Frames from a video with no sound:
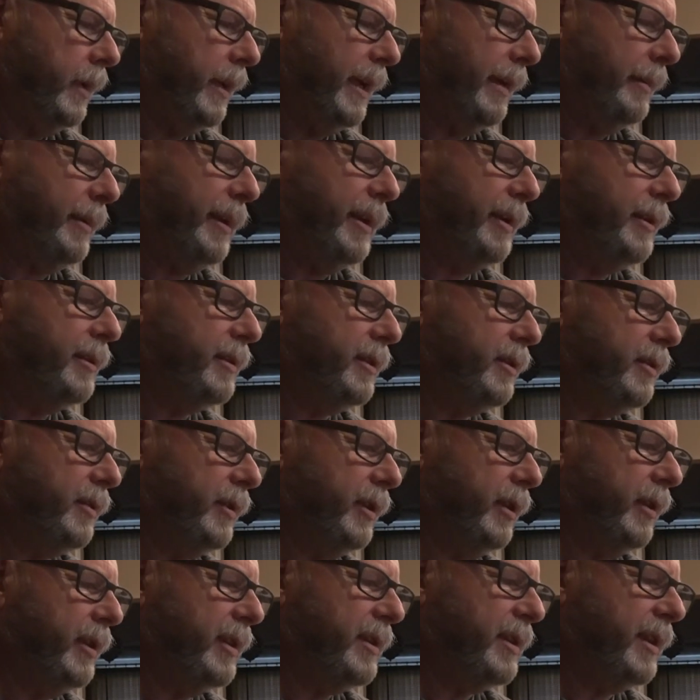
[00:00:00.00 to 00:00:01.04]
I'm gonna use a
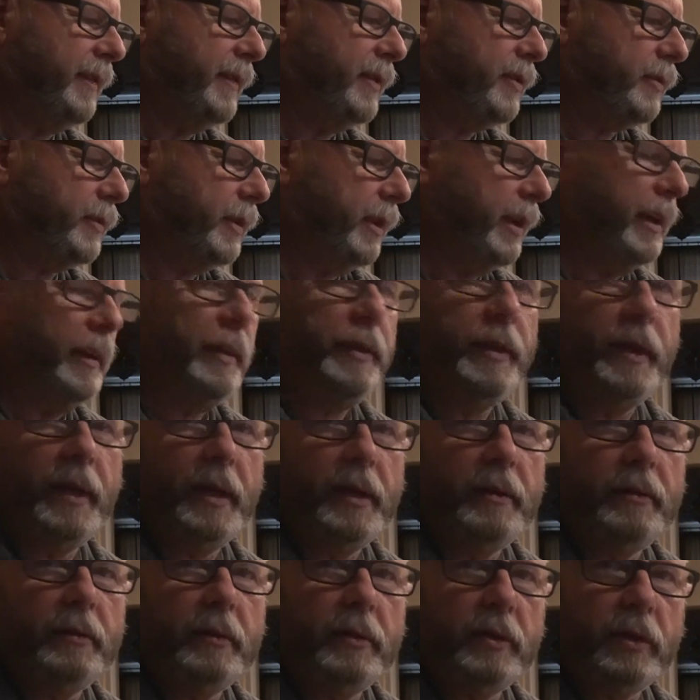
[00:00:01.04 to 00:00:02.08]
drill. This stuff is really
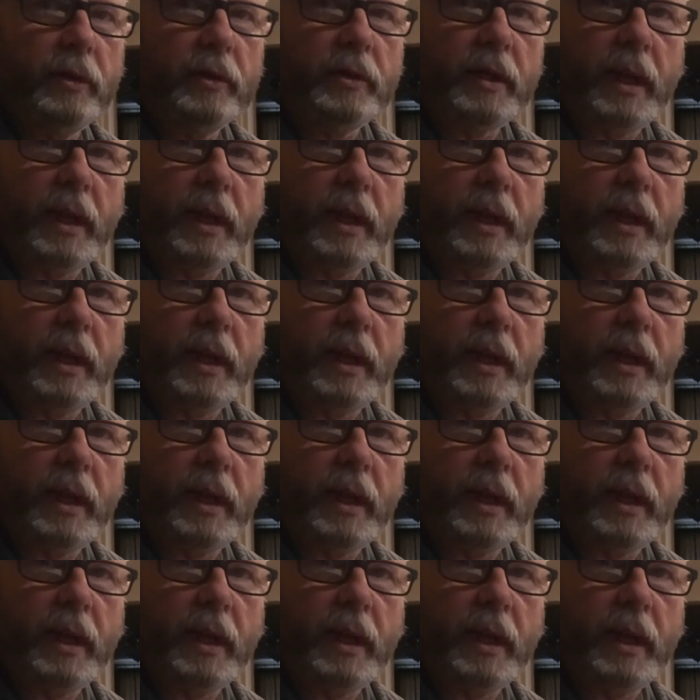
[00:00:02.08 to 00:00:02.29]
thin, so it's